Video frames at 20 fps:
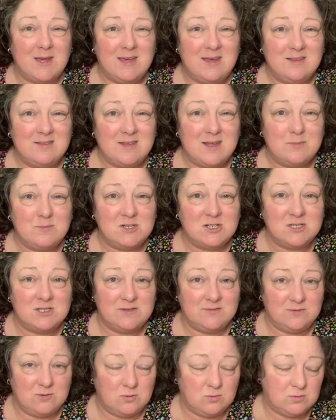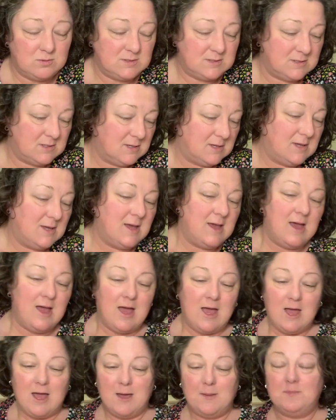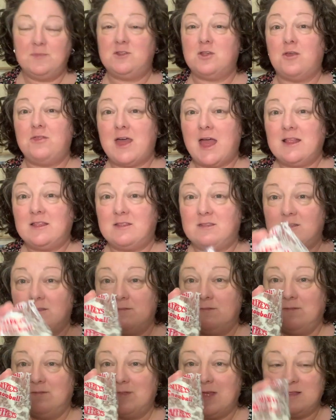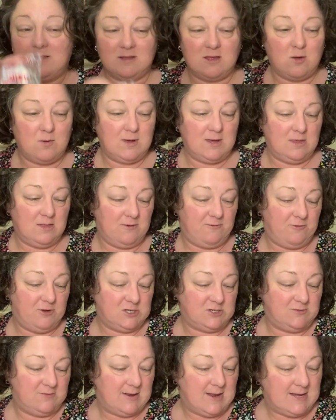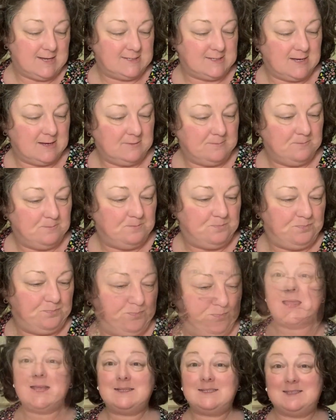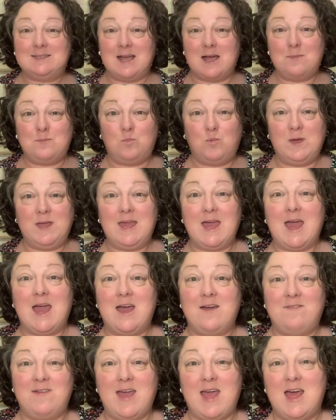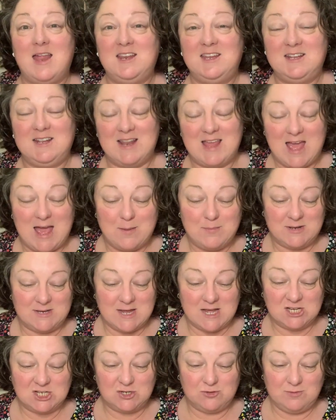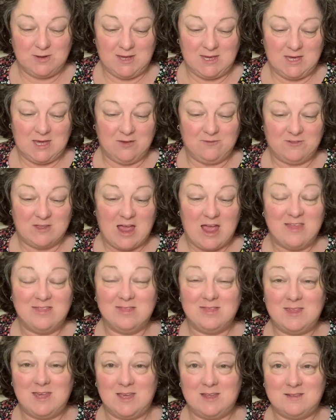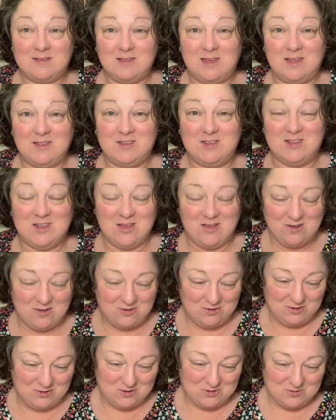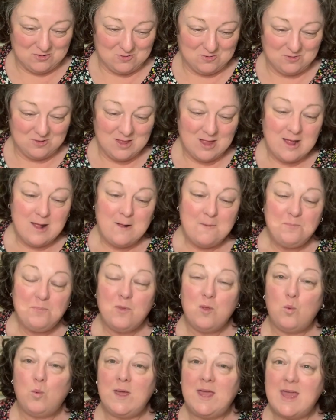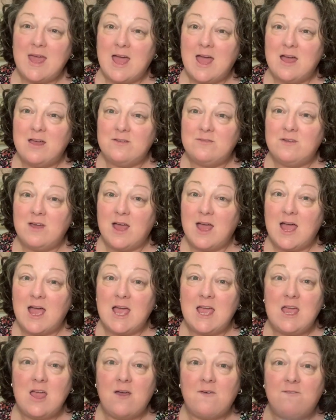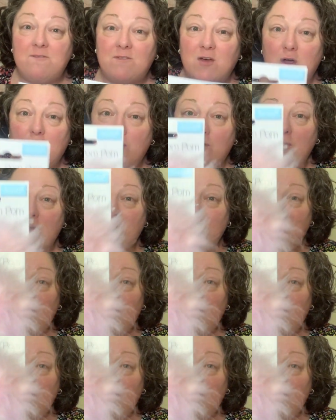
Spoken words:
make exceptions, of course. So that's going in the fridge for later. Next up, we have our little haberdashery gift, and this is so cool. We have a faux